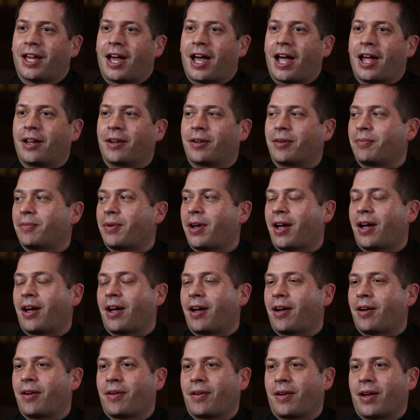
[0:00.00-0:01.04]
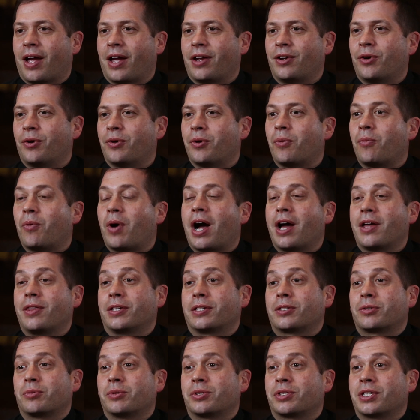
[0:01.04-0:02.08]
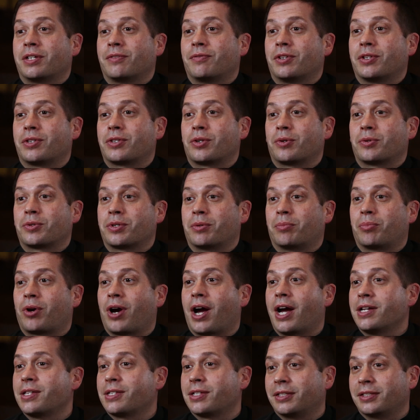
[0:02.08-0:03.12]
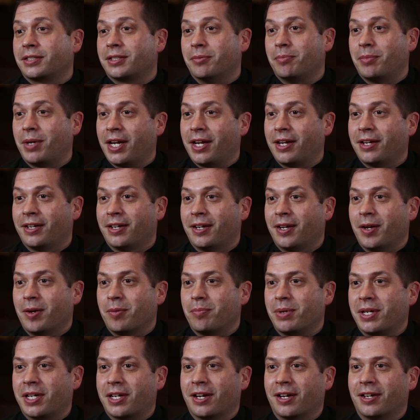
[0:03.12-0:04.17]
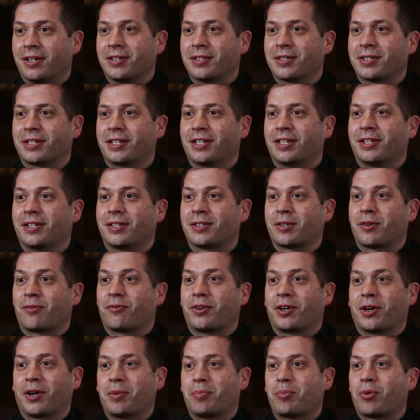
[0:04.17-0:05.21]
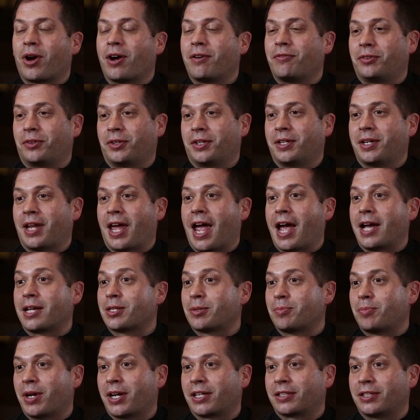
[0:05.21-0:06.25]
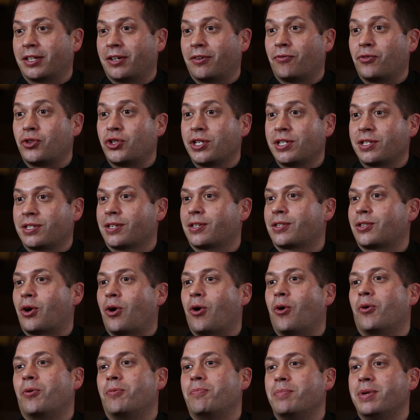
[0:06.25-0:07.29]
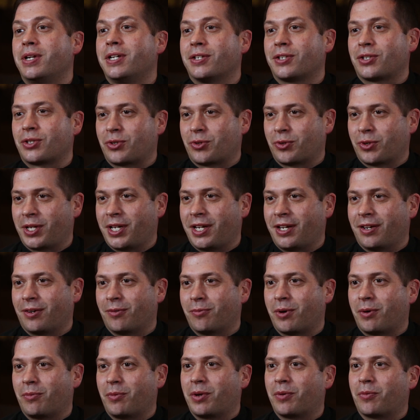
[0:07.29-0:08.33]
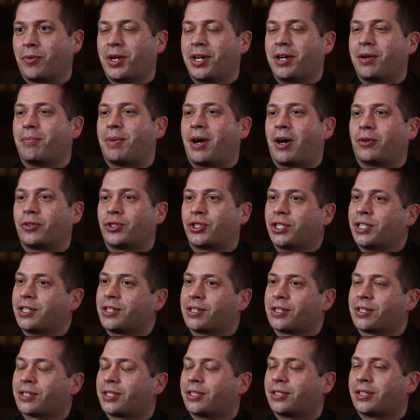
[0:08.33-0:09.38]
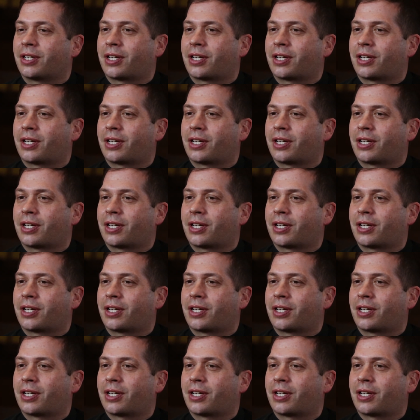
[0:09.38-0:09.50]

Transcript: I, I don't know why this was even so surprising to me because it is a very prevalent aspect of Jesus' own ministry when we read about Jesus in the